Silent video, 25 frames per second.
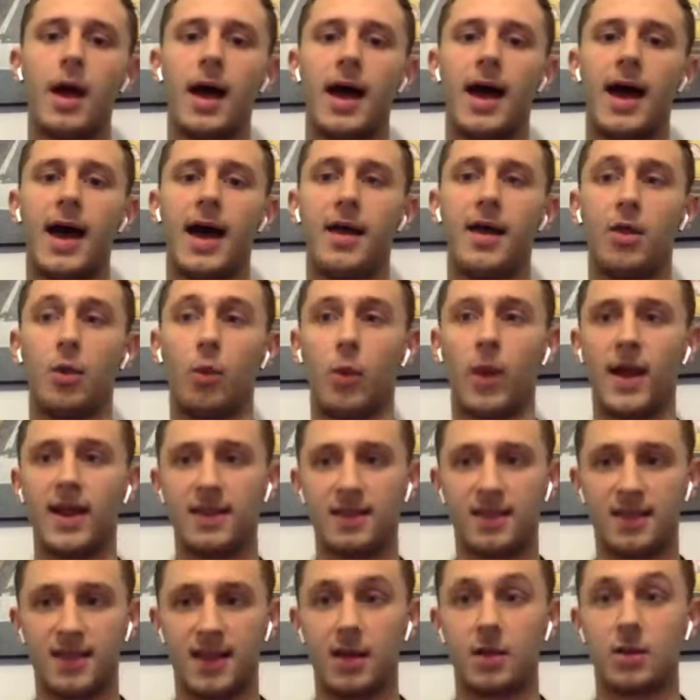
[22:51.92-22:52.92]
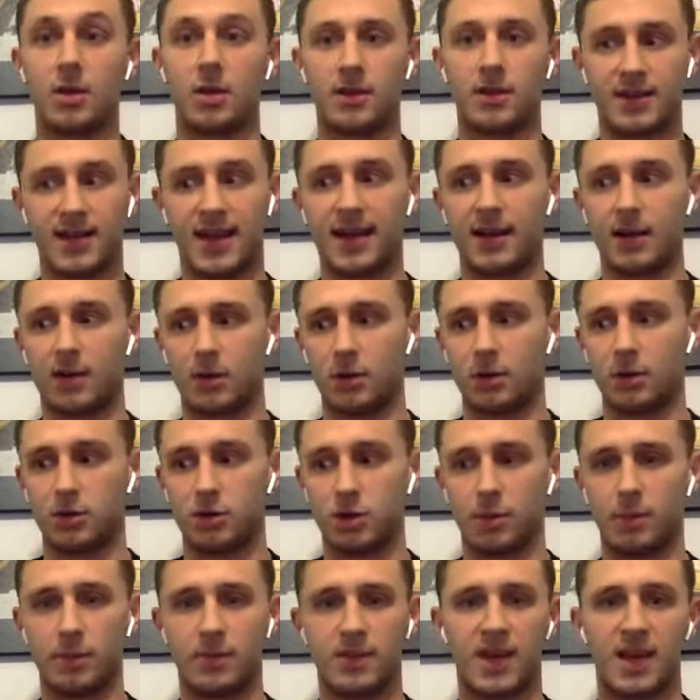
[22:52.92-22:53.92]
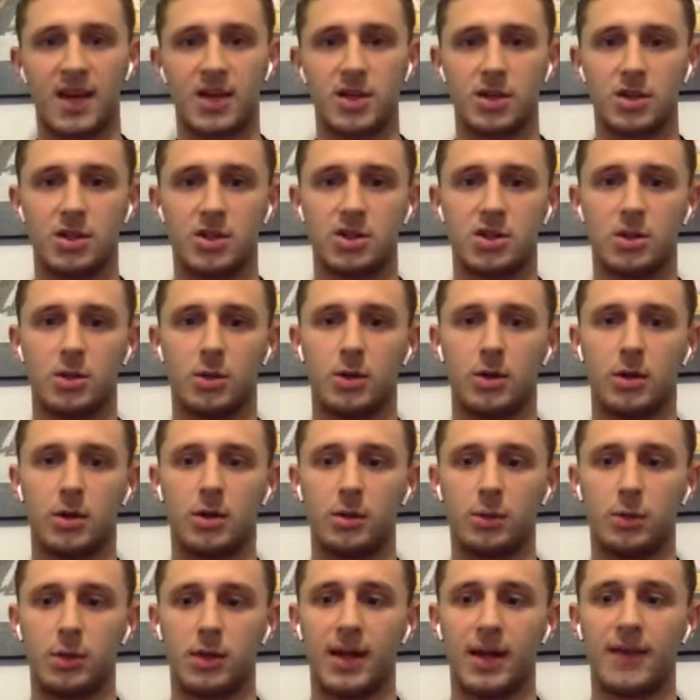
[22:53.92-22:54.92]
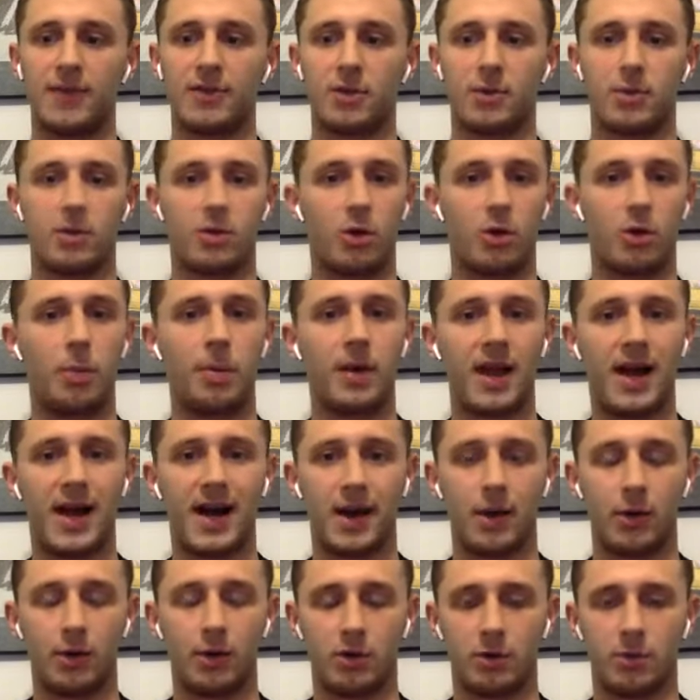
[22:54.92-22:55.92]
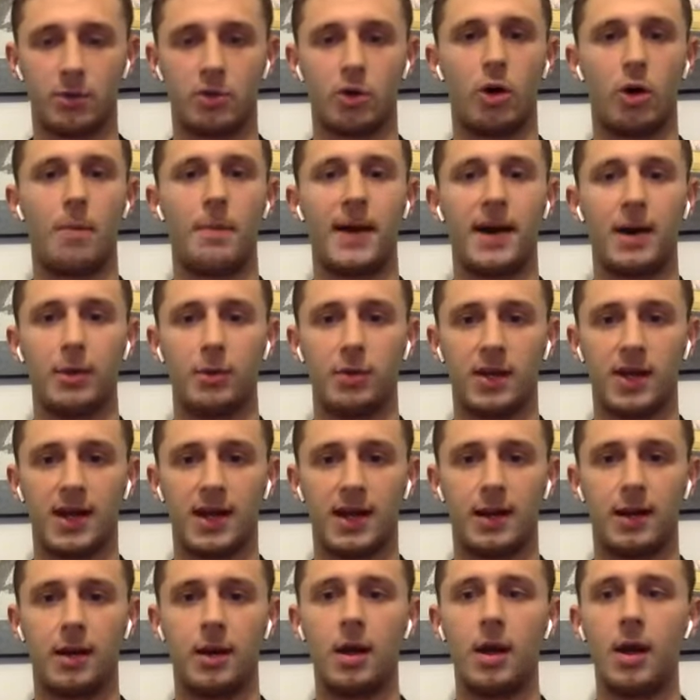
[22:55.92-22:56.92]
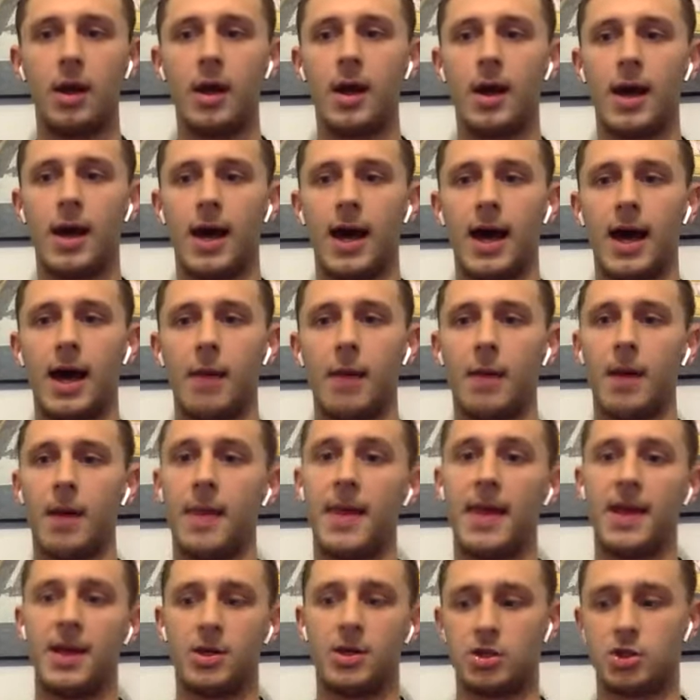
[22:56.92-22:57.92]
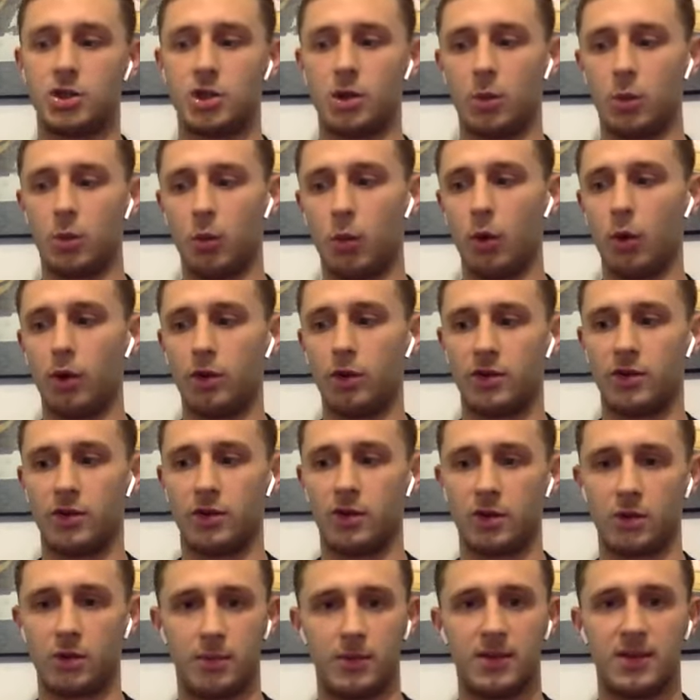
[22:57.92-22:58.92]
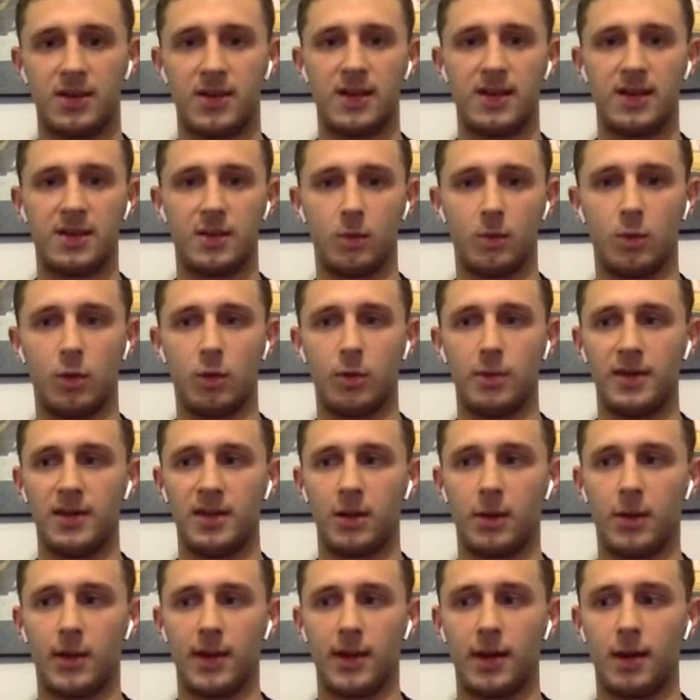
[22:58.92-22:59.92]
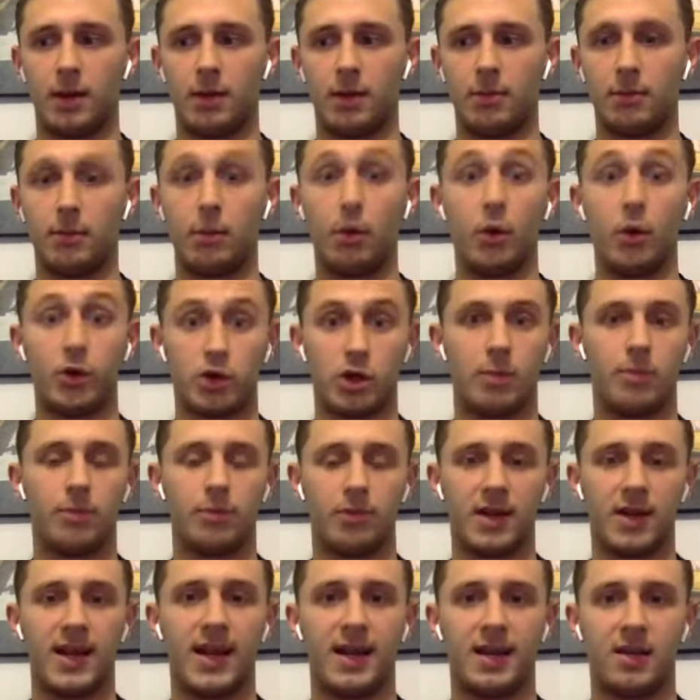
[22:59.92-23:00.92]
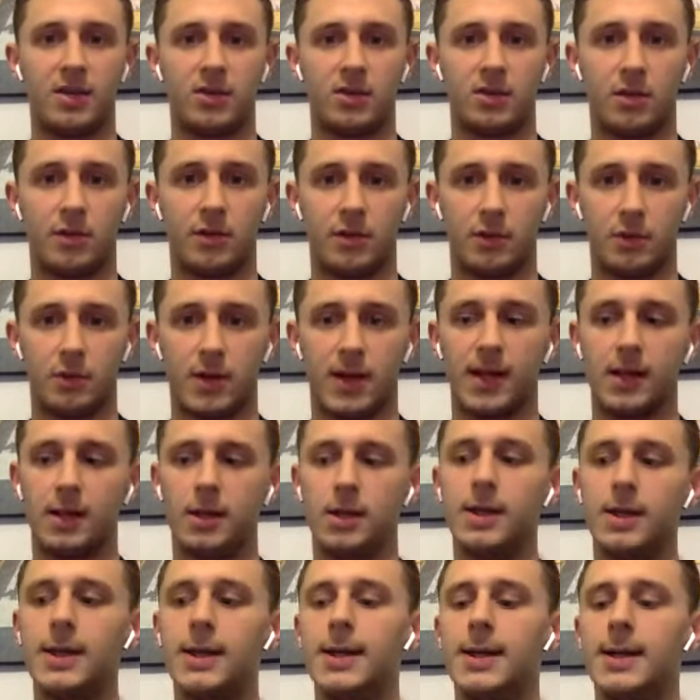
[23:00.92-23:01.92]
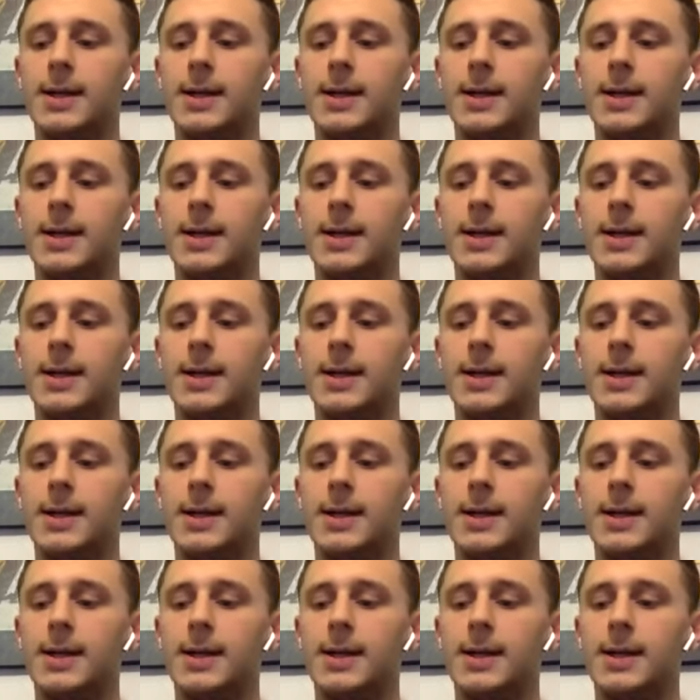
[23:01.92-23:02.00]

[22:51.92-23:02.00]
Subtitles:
The Wednesdays are the technical jump sessions. So we'll have some sort of plyo, some sort of bounding. And then towards the summer season, we'll be doing more jump related stuff as well.